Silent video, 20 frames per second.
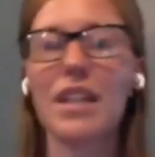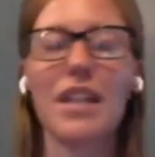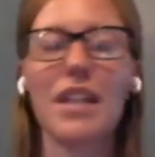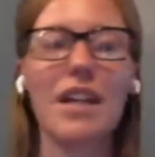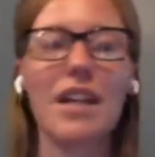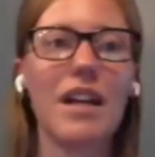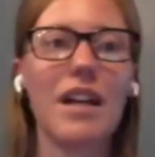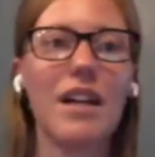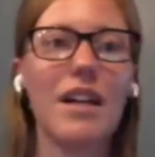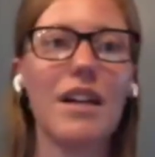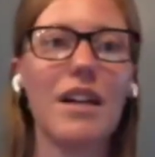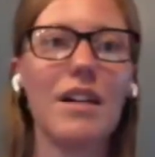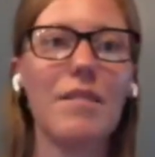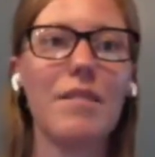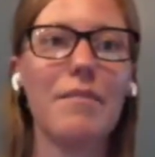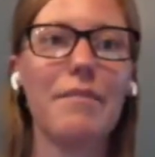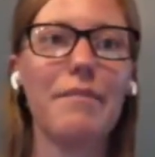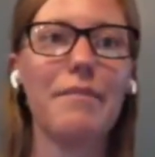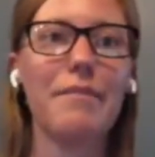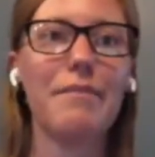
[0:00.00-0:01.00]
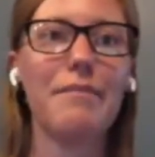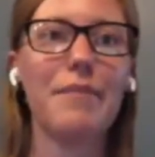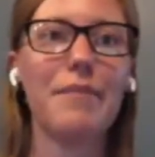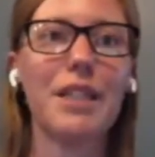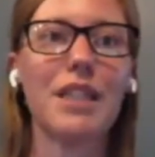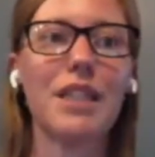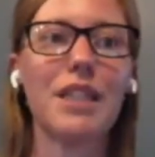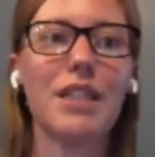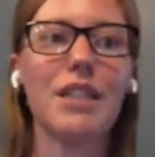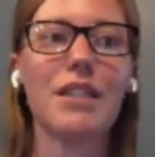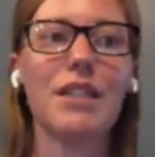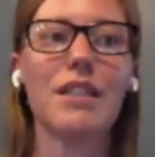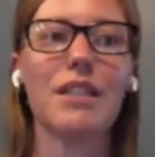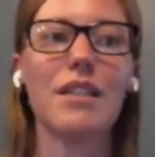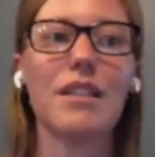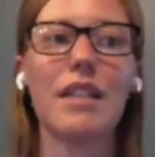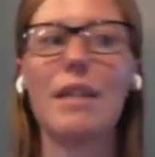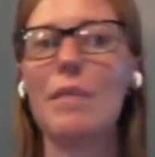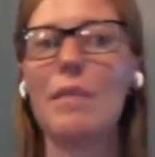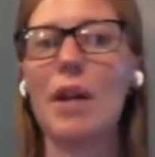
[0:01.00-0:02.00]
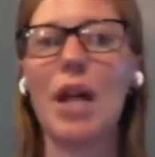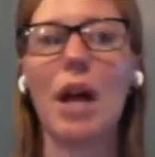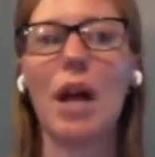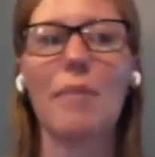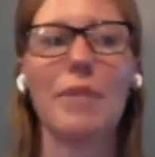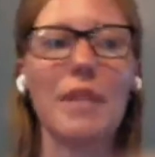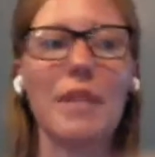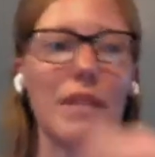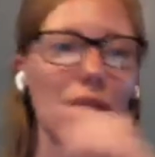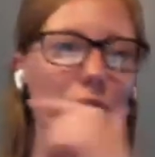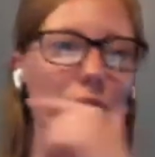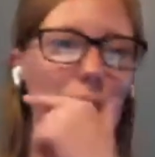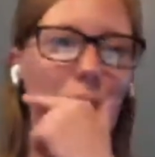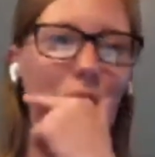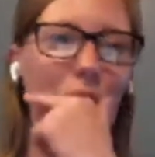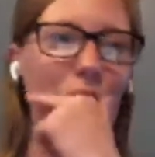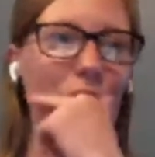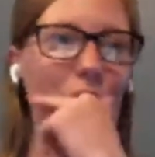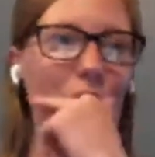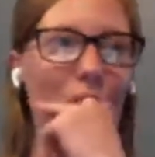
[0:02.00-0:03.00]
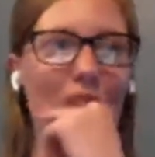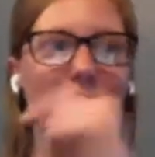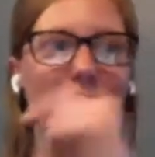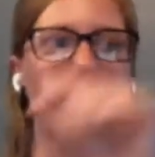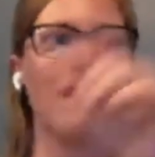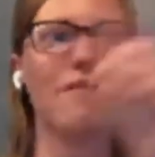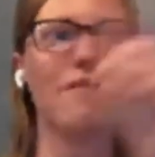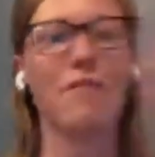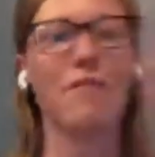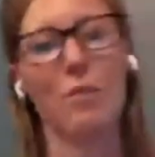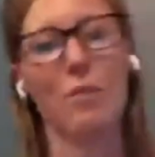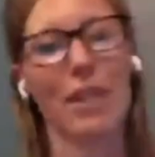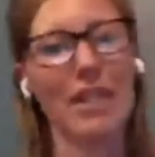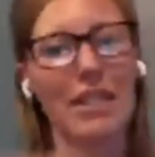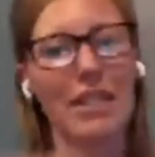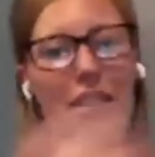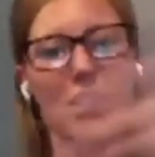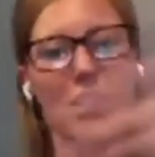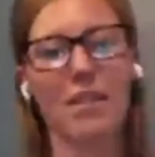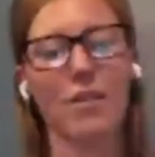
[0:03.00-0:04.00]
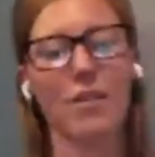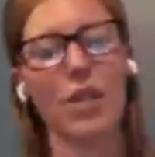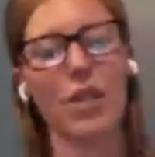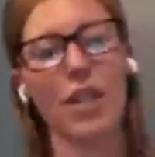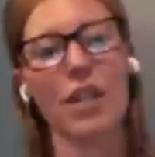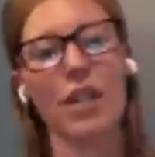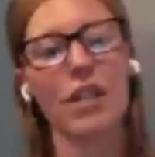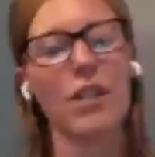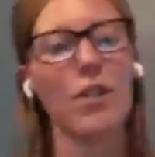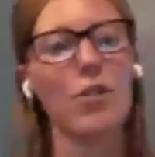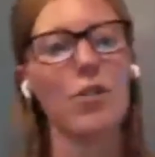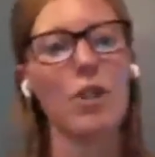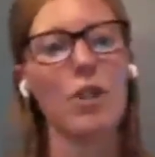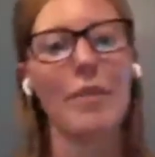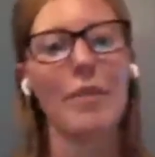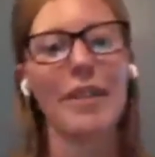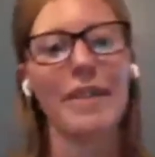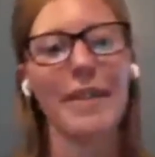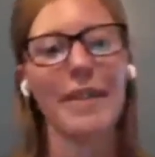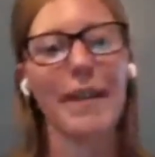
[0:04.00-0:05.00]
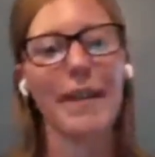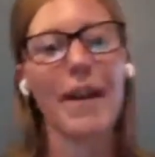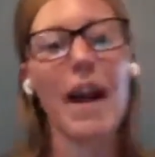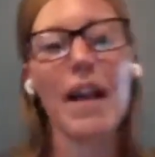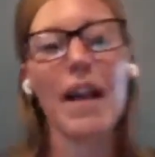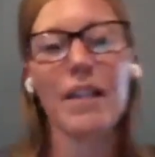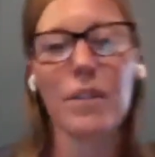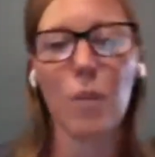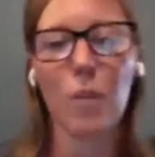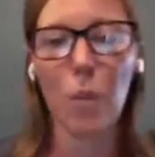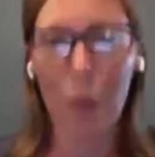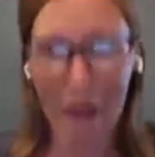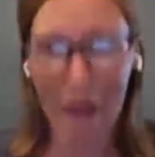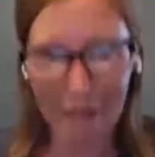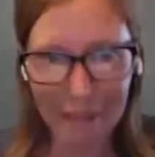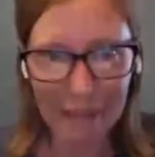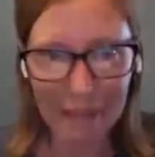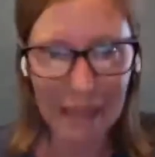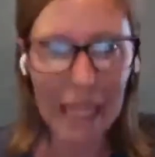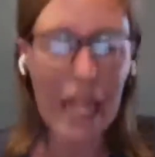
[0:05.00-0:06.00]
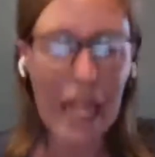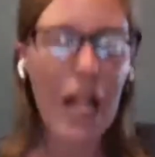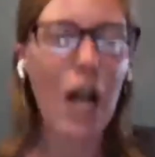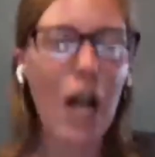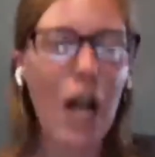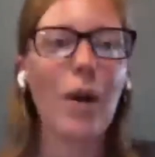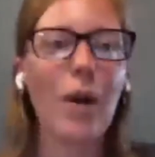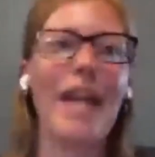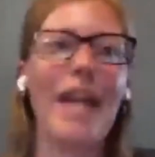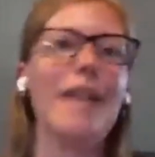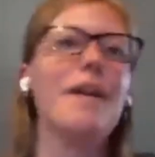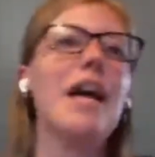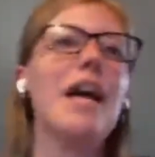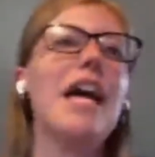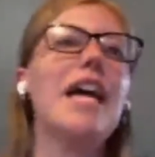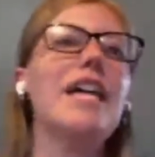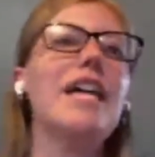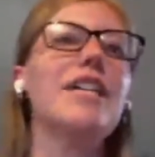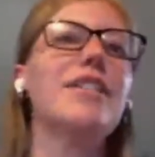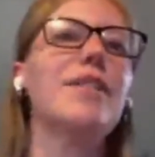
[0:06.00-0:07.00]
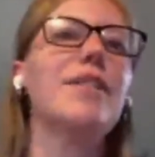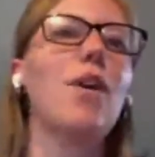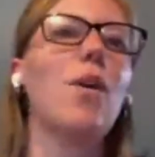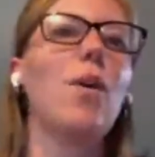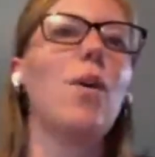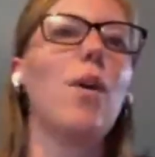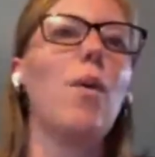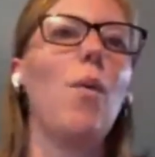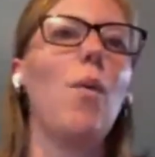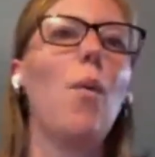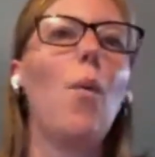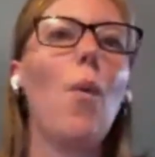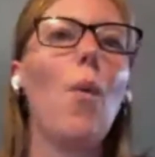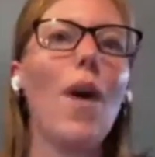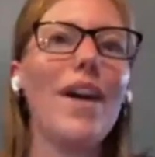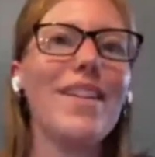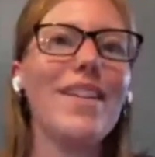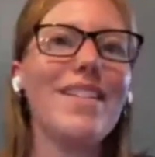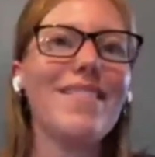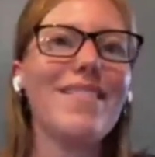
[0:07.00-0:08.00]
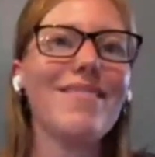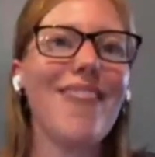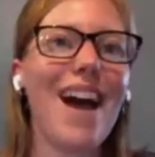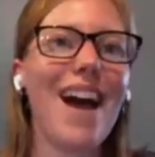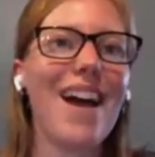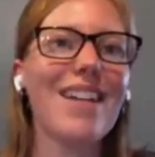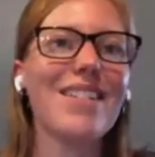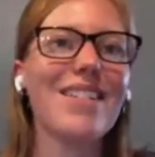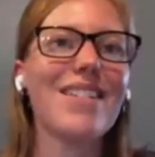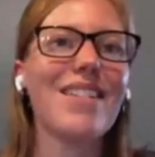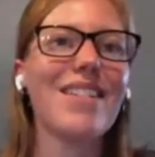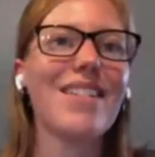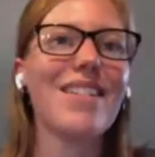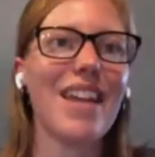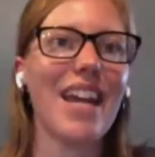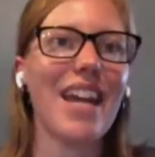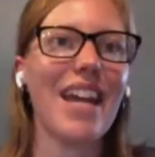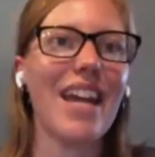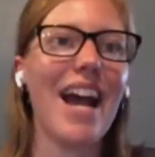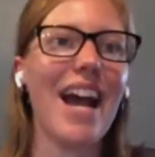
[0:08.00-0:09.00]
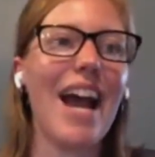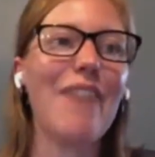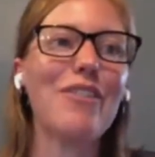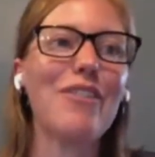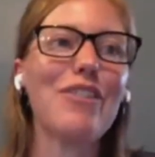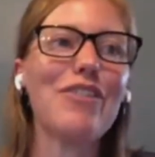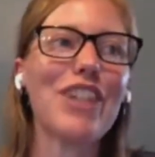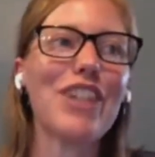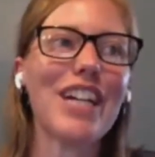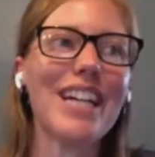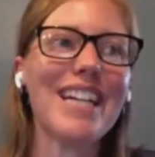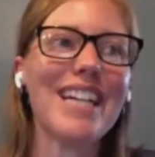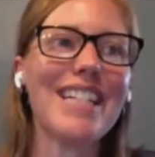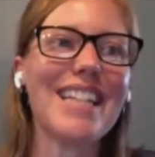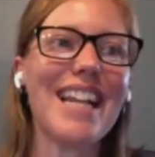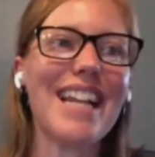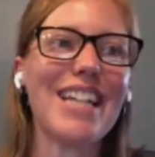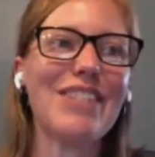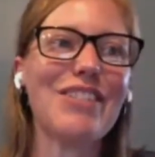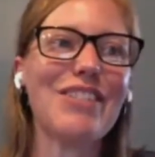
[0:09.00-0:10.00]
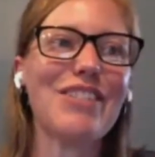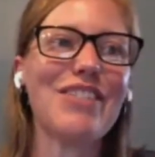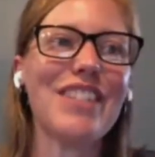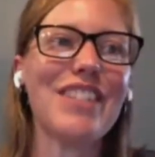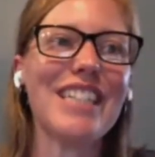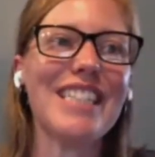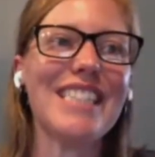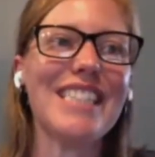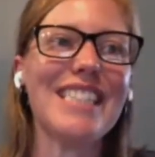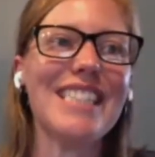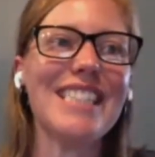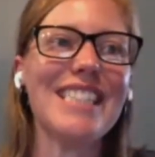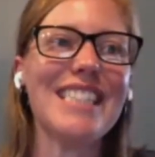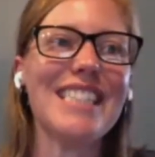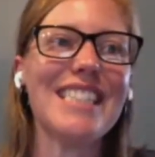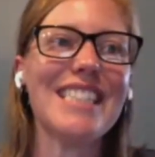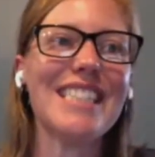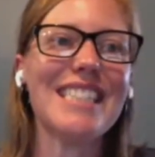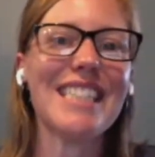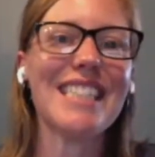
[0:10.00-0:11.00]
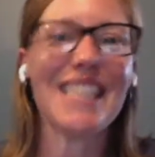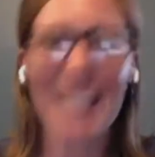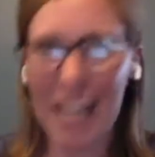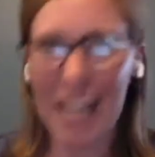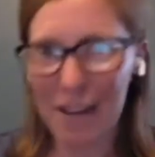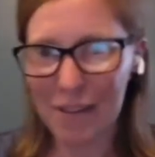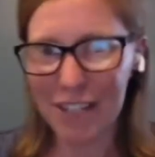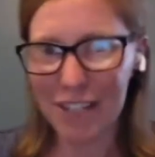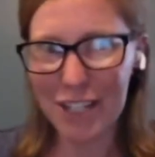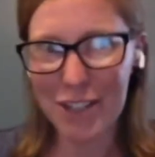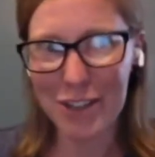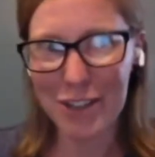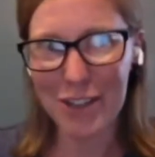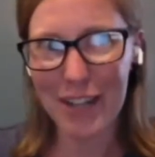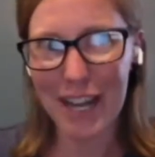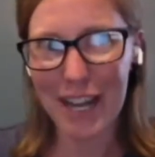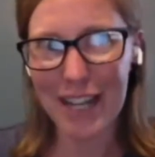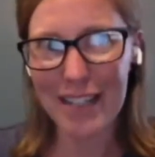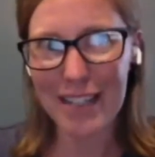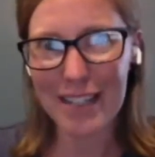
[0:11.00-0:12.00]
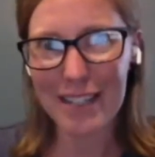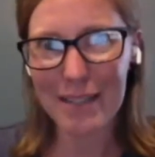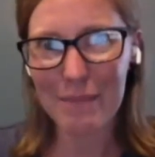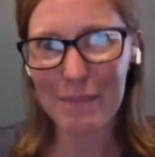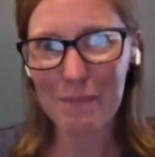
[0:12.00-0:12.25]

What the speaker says: But there's email opt-ins on my site in a few places, so you can go drop it in there as well. Okay, so one last thing. I have a very exciting reveal that I want to show you guys.